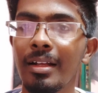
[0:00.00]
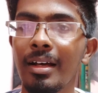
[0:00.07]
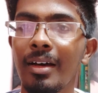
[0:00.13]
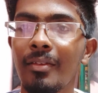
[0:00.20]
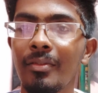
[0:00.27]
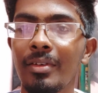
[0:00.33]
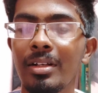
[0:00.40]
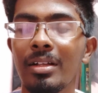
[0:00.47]

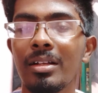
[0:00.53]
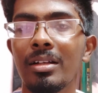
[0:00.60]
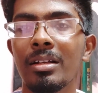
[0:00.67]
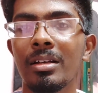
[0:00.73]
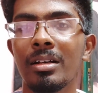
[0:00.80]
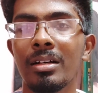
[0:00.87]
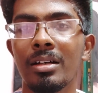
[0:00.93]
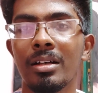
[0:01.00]

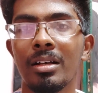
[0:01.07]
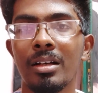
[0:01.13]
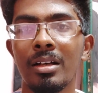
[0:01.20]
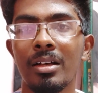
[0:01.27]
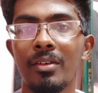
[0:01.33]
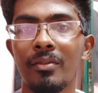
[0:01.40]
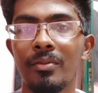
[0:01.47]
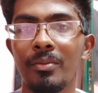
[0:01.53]
after
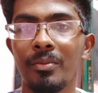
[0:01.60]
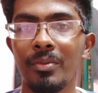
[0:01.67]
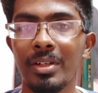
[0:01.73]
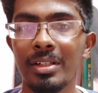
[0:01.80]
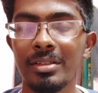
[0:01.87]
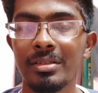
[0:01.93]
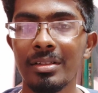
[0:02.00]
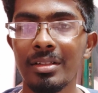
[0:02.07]

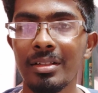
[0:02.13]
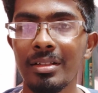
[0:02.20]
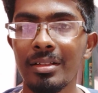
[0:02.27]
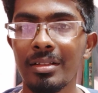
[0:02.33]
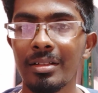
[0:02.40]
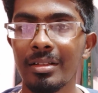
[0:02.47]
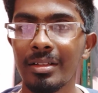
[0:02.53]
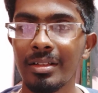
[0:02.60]

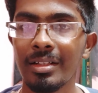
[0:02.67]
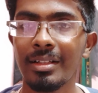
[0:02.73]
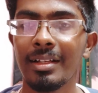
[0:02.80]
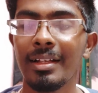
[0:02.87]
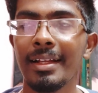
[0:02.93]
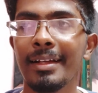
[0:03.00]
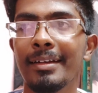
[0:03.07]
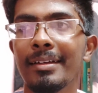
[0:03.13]
finishing it
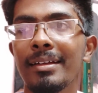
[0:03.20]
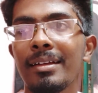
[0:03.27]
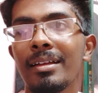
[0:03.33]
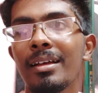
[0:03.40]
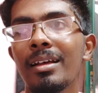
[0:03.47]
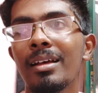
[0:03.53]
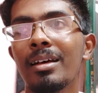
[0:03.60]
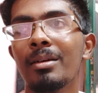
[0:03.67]
later,
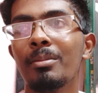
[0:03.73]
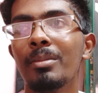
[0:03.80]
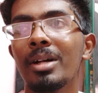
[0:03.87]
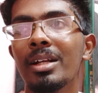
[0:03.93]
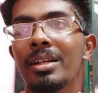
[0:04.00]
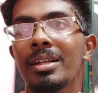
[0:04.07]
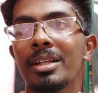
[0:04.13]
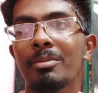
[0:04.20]

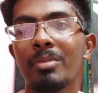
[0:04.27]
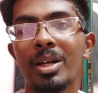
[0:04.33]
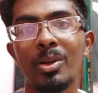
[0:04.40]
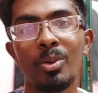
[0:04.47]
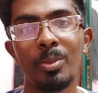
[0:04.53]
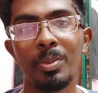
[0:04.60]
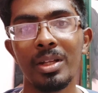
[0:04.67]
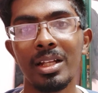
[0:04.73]
but in my
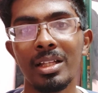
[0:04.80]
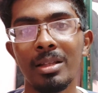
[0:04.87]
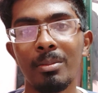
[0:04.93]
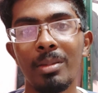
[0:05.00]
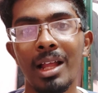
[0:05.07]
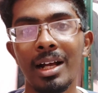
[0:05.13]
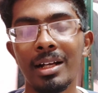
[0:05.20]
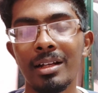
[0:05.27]
opinion the
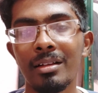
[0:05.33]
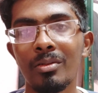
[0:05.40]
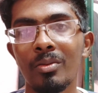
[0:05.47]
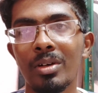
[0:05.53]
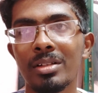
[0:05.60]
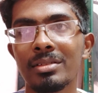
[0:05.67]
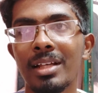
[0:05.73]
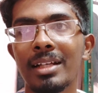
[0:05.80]
black color
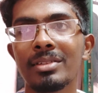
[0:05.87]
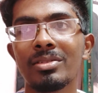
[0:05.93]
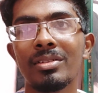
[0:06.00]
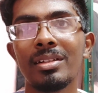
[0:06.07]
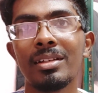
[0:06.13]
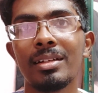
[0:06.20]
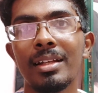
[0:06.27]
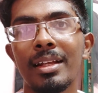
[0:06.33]
was actually
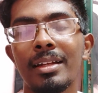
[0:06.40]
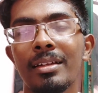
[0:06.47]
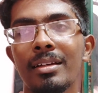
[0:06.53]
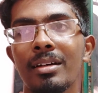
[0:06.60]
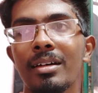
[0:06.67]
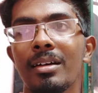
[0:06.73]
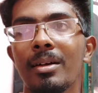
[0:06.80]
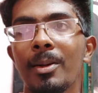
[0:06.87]
great.
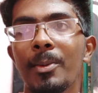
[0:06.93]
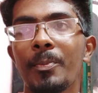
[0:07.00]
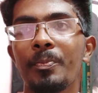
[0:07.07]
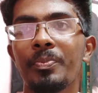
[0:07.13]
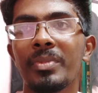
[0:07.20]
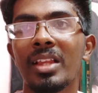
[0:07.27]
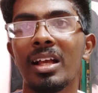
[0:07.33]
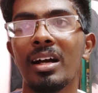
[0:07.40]

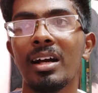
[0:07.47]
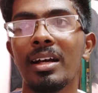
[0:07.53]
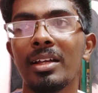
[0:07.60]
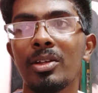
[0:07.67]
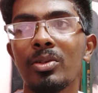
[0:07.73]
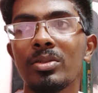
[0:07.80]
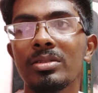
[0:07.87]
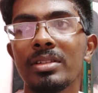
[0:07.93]
I
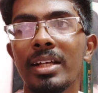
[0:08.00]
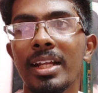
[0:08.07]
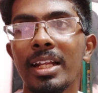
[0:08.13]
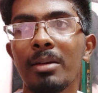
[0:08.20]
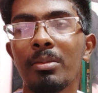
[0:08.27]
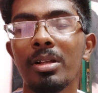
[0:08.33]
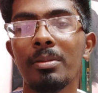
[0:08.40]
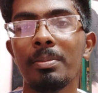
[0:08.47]
used
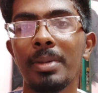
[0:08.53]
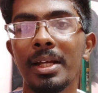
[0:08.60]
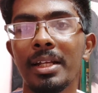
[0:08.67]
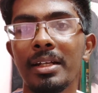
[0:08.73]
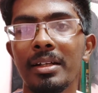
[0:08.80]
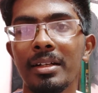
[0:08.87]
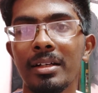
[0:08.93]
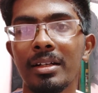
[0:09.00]
enamel
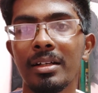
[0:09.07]
paint